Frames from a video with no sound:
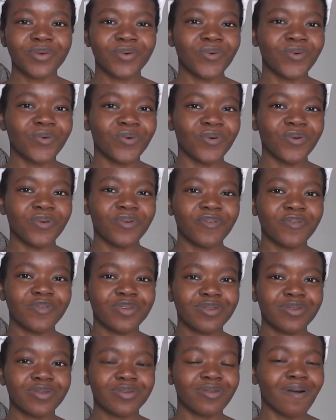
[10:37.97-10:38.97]
or
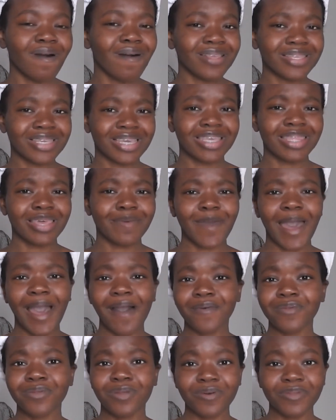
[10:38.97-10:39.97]
asking them
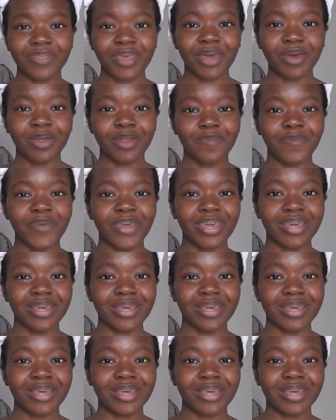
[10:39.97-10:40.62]
how long they're going to be.